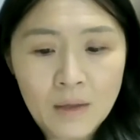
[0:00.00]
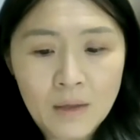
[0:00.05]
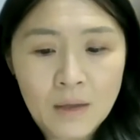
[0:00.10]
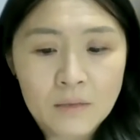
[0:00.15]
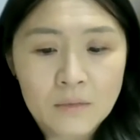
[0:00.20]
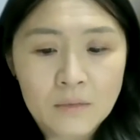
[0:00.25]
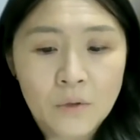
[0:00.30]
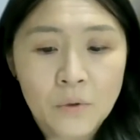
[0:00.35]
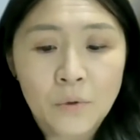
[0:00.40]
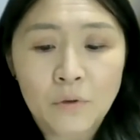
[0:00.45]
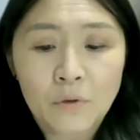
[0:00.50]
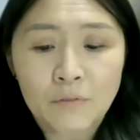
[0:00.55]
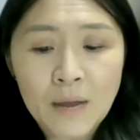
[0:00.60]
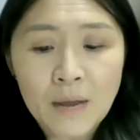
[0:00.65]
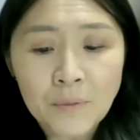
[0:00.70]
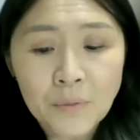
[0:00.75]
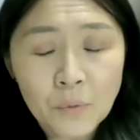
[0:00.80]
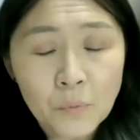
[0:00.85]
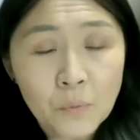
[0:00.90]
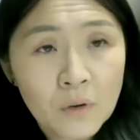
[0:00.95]
So
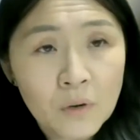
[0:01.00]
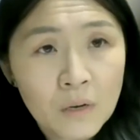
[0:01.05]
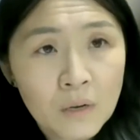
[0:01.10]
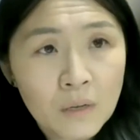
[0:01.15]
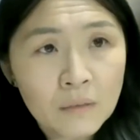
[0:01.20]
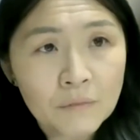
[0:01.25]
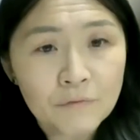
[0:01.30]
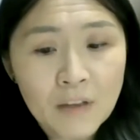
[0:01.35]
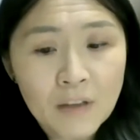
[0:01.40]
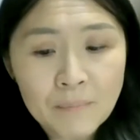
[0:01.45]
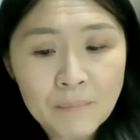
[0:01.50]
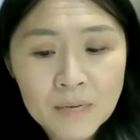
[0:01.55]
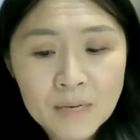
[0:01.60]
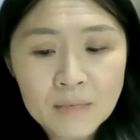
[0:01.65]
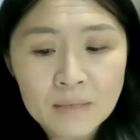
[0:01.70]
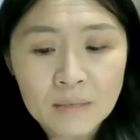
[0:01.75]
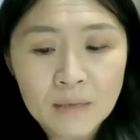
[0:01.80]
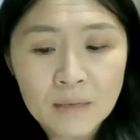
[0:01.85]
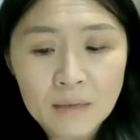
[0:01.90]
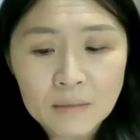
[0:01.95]
around the world,
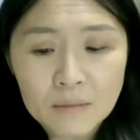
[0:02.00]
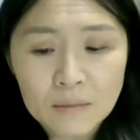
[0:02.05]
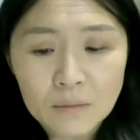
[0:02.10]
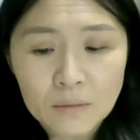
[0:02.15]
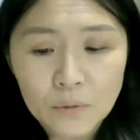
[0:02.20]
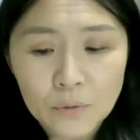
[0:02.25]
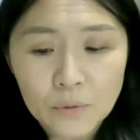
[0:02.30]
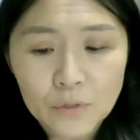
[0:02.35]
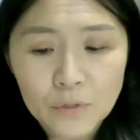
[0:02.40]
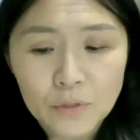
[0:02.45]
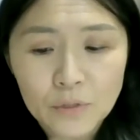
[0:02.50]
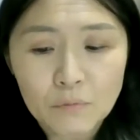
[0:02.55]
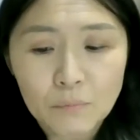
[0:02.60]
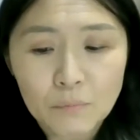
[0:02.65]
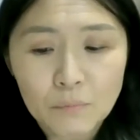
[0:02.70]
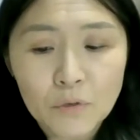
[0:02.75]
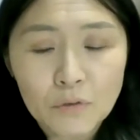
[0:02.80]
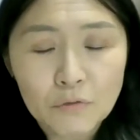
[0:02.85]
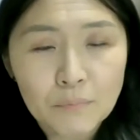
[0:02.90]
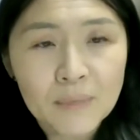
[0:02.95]
feminist constitutional
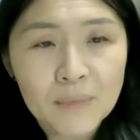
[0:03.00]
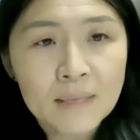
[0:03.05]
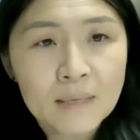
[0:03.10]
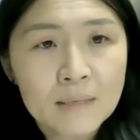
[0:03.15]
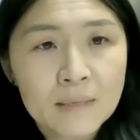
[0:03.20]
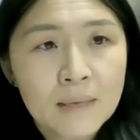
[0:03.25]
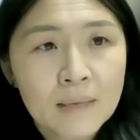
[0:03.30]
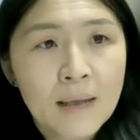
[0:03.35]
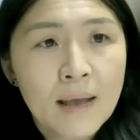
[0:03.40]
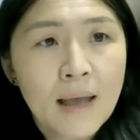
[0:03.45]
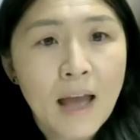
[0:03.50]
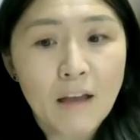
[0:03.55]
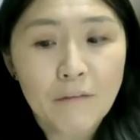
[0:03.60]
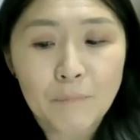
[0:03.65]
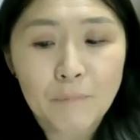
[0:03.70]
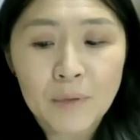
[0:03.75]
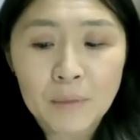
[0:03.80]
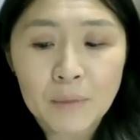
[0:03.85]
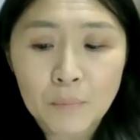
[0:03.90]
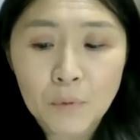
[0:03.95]
movements have
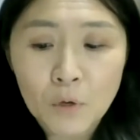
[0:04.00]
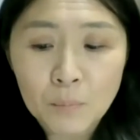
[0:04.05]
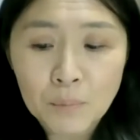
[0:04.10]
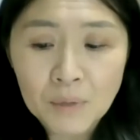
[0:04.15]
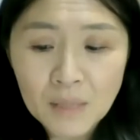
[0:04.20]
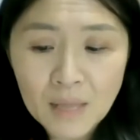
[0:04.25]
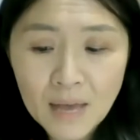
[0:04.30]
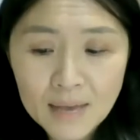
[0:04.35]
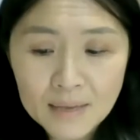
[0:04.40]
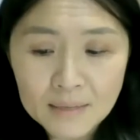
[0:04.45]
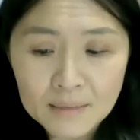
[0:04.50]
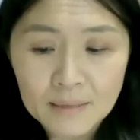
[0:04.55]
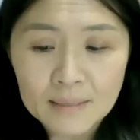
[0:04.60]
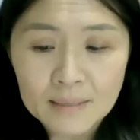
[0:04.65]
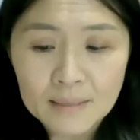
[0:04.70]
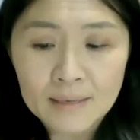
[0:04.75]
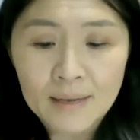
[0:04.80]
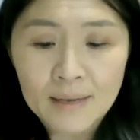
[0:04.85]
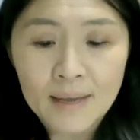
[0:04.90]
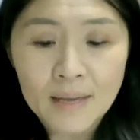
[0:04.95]
been mobilizing
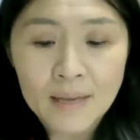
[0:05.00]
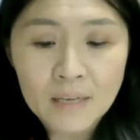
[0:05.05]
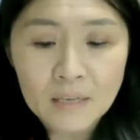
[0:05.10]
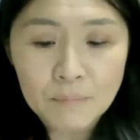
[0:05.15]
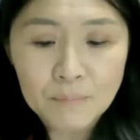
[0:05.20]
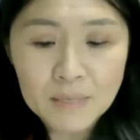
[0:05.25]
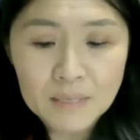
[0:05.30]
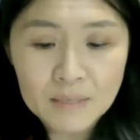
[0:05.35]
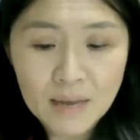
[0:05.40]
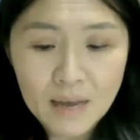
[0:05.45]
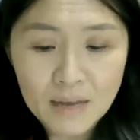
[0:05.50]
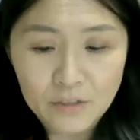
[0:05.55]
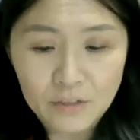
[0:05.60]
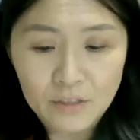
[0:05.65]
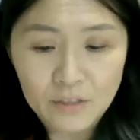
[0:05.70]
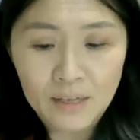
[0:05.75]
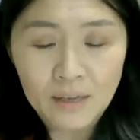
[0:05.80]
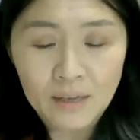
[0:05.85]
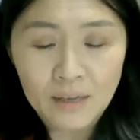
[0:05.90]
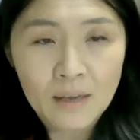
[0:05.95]
to end
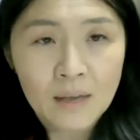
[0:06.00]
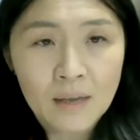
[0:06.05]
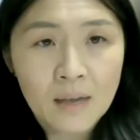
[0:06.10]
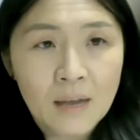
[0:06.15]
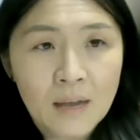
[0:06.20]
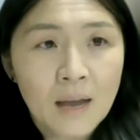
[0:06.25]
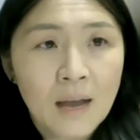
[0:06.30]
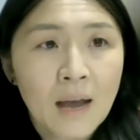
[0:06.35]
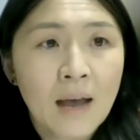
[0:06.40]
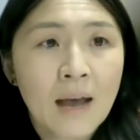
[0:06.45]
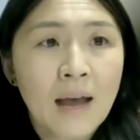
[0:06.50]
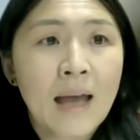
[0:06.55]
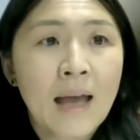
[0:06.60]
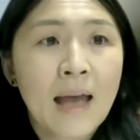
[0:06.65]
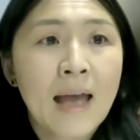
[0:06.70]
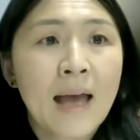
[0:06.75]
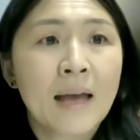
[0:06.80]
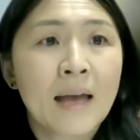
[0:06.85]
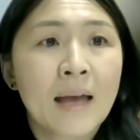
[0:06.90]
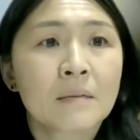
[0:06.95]
misogyny,
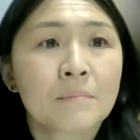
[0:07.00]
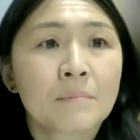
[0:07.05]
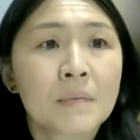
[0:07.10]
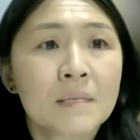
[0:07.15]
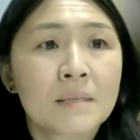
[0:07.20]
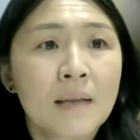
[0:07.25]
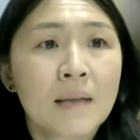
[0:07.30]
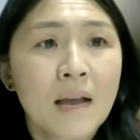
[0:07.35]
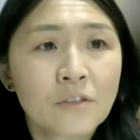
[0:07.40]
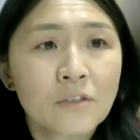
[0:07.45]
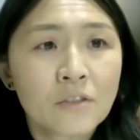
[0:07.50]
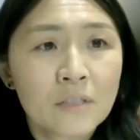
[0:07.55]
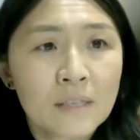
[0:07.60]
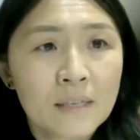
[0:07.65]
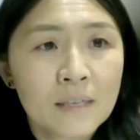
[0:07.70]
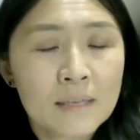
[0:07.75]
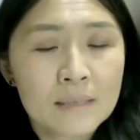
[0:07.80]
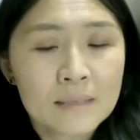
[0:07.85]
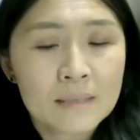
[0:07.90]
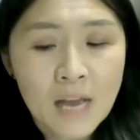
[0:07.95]
and
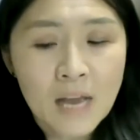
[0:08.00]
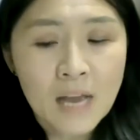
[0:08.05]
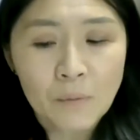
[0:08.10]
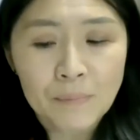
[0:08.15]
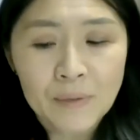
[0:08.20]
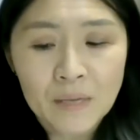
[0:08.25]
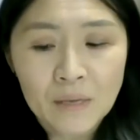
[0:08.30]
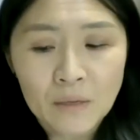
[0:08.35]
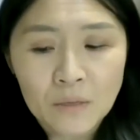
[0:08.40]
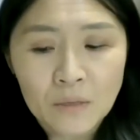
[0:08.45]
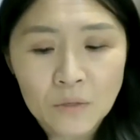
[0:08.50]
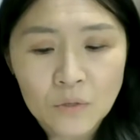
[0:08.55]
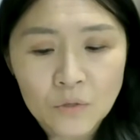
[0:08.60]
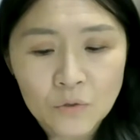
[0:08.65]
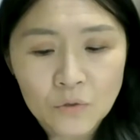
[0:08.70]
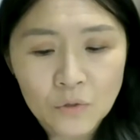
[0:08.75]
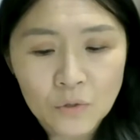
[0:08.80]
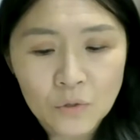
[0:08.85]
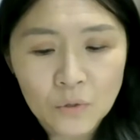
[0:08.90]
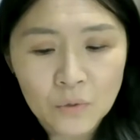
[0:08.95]
misogyny is now being
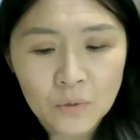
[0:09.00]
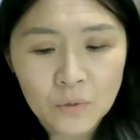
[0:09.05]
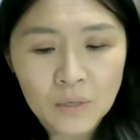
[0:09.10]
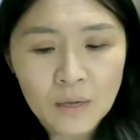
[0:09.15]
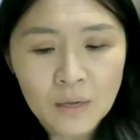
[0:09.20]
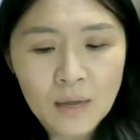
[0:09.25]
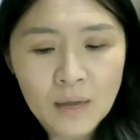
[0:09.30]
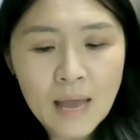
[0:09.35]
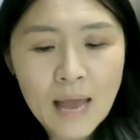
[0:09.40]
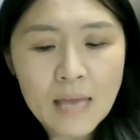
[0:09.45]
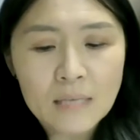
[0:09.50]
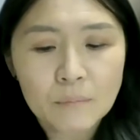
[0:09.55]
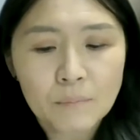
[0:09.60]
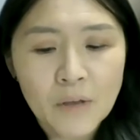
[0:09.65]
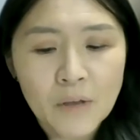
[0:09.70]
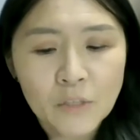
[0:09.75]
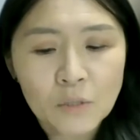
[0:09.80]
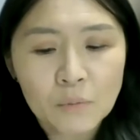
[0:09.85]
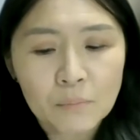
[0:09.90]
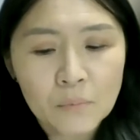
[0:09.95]
construed as
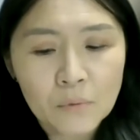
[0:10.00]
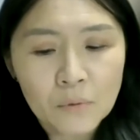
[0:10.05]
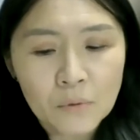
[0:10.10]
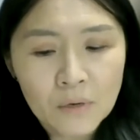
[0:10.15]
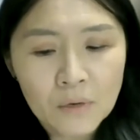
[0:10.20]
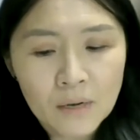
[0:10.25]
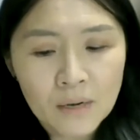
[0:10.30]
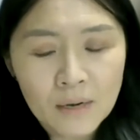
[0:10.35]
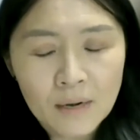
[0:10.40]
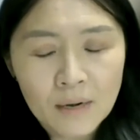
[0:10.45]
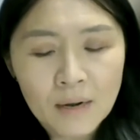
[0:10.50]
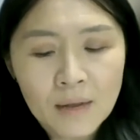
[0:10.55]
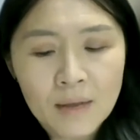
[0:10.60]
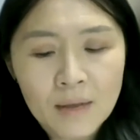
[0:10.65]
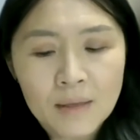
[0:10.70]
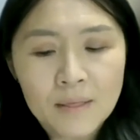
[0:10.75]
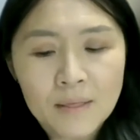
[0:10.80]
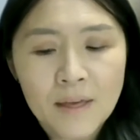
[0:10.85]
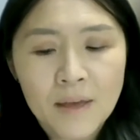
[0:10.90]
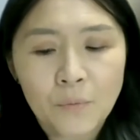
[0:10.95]
much more
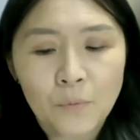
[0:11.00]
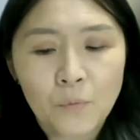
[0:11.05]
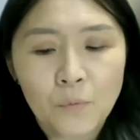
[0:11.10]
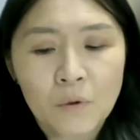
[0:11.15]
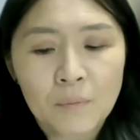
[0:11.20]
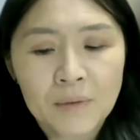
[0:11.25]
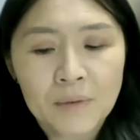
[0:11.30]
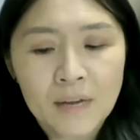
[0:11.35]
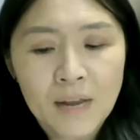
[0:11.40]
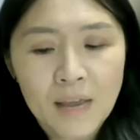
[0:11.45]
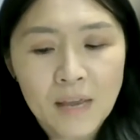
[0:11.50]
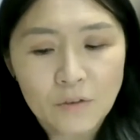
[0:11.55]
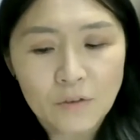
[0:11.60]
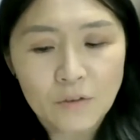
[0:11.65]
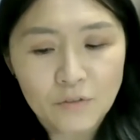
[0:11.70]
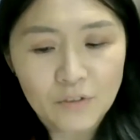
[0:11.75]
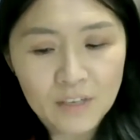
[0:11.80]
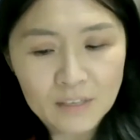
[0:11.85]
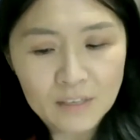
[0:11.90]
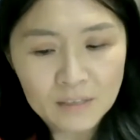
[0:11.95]
than woman
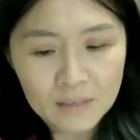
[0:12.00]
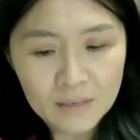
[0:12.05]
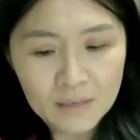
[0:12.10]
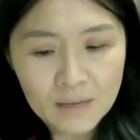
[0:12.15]
hatred.